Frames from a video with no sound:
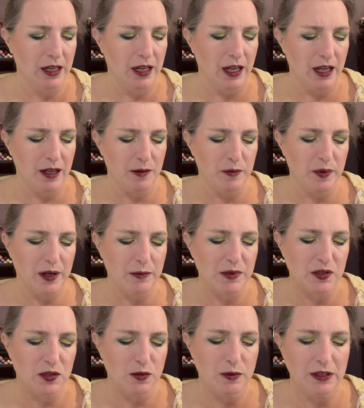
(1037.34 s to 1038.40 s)
But I'm
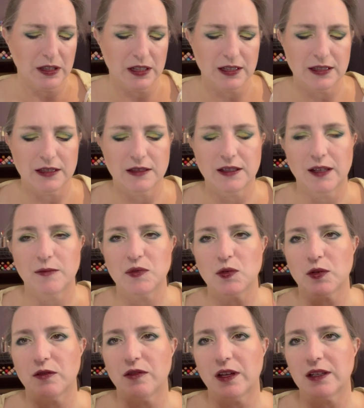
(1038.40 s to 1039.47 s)
assuming that it's the same
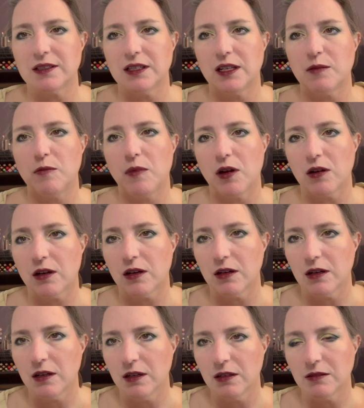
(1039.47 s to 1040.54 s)
sort of thing as any
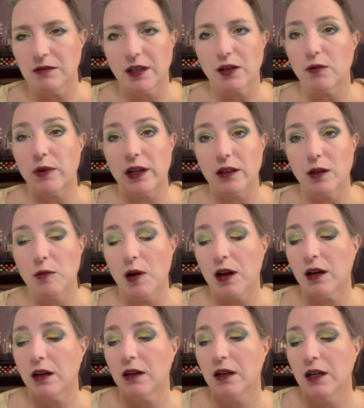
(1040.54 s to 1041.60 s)
marker, like a regular
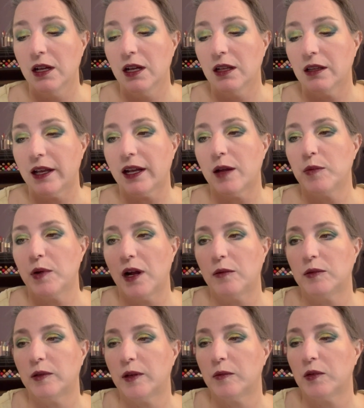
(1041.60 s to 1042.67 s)
marker. Like I
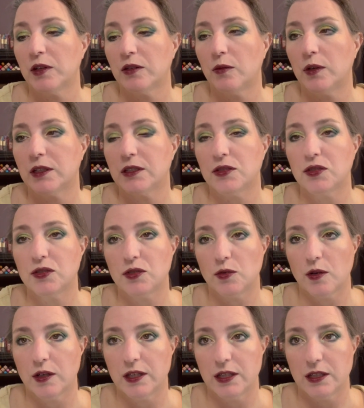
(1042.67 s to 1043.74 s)
probably am going to want to
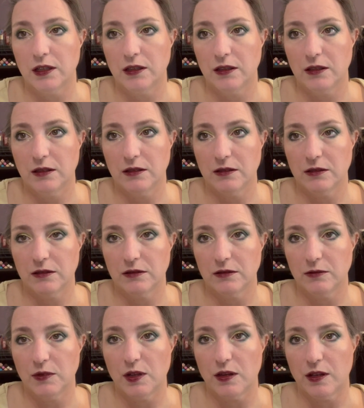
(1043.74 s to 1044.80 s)
store it
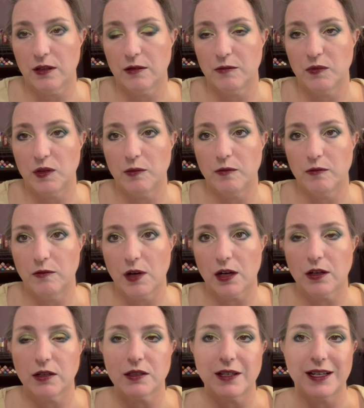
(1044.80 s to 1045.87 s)
with the
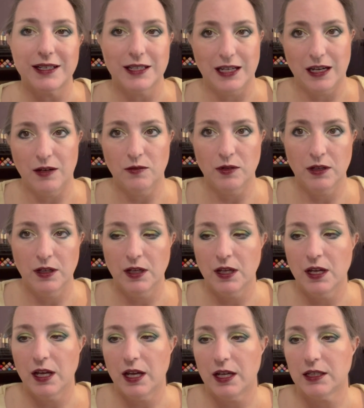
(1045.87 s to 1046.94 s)
marker side down
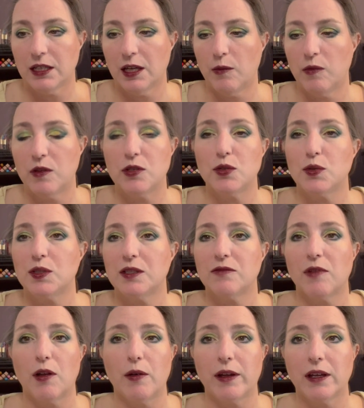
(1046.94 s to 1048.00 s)
to keep the juices
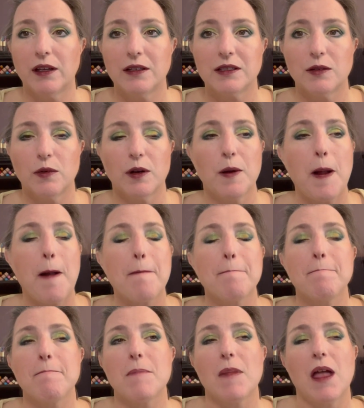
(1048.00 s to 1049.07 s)
flowing, as it were.
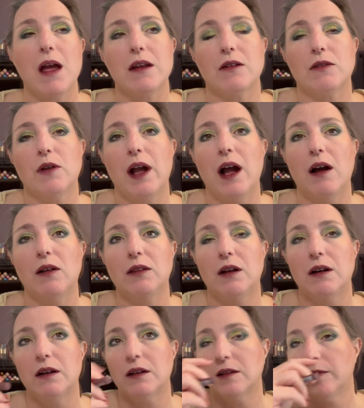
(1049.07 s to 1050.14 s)
I don't know how
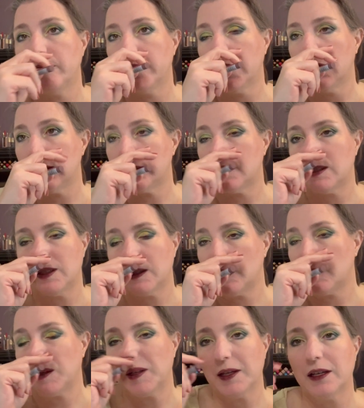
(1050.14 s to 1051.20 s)
long it's,
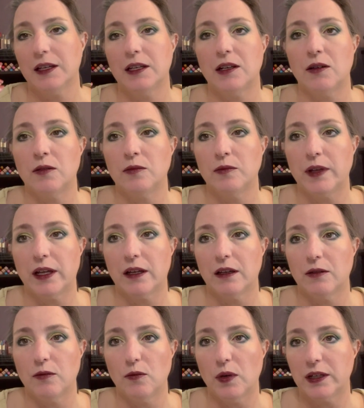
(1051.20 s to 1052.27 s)
you know, like
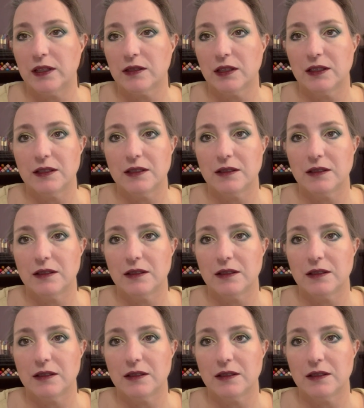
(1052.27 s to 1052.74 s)
when is gonna